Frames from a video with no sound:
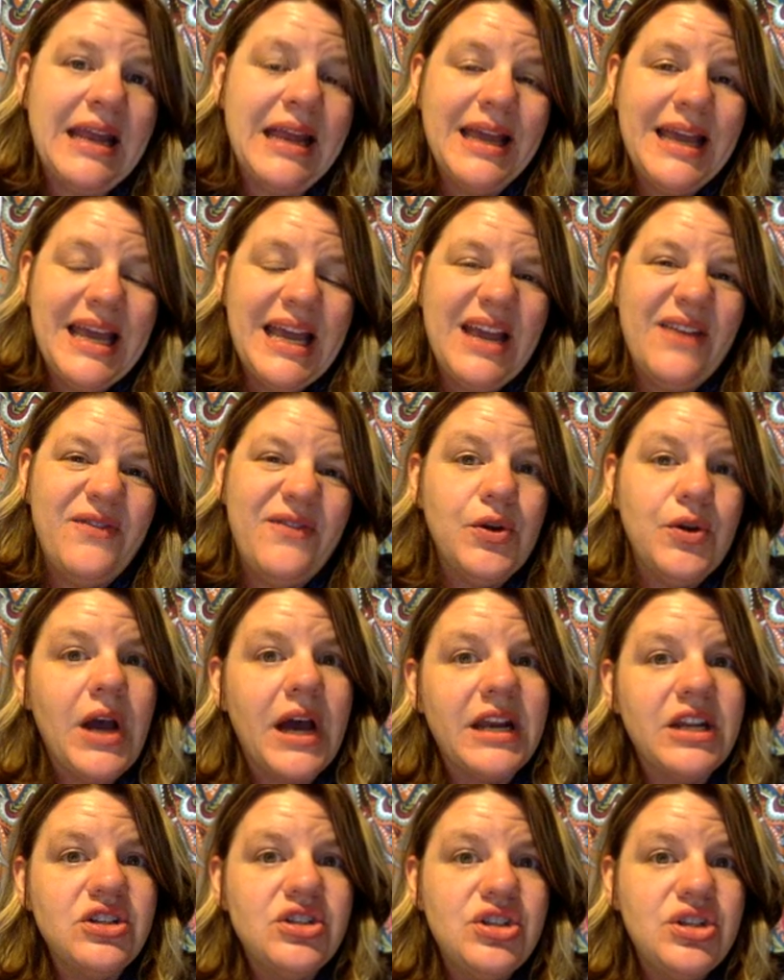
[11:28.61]
If you got a
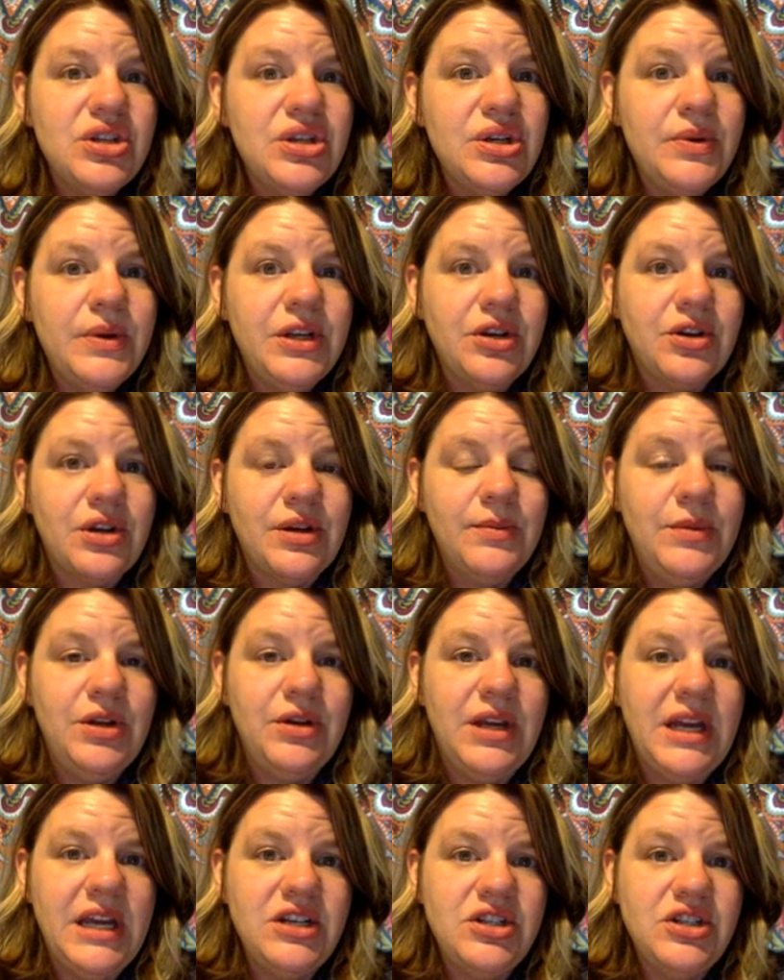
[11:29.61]
2 in your
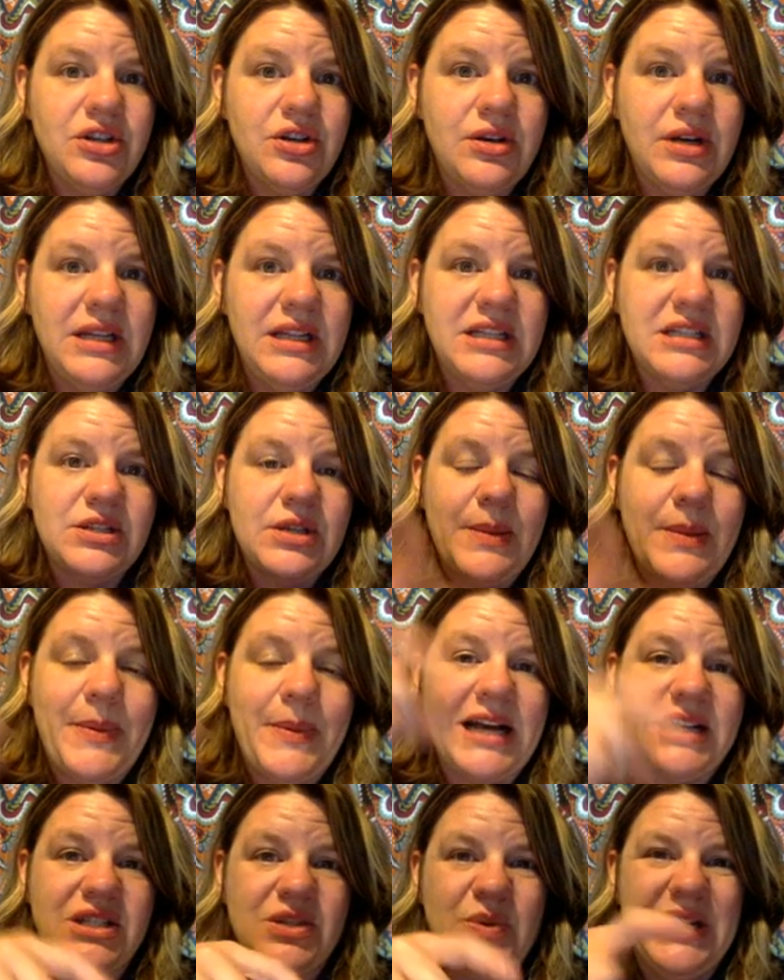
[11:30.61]
communication grade this past
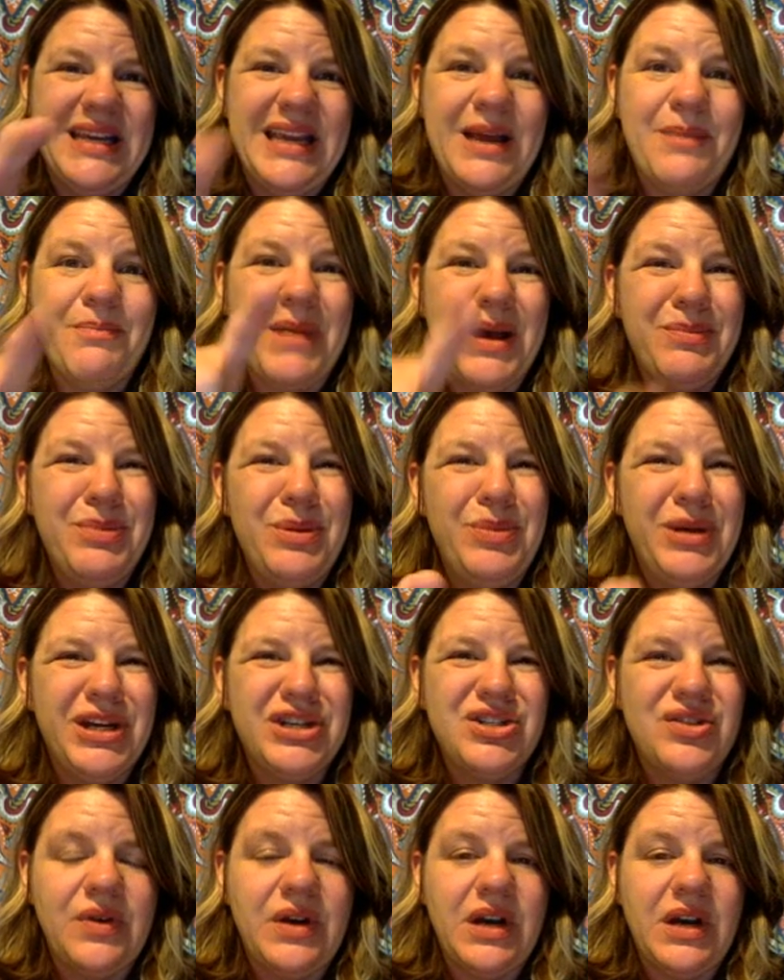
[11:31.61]
week, it might be because you
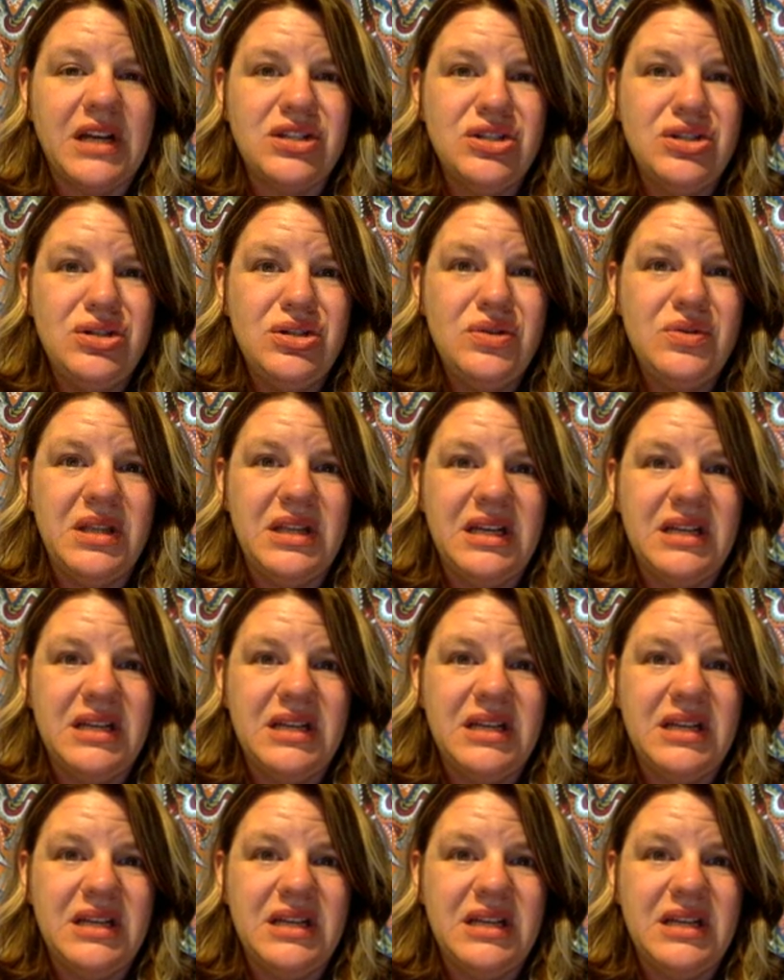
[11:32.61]
forgot to do this.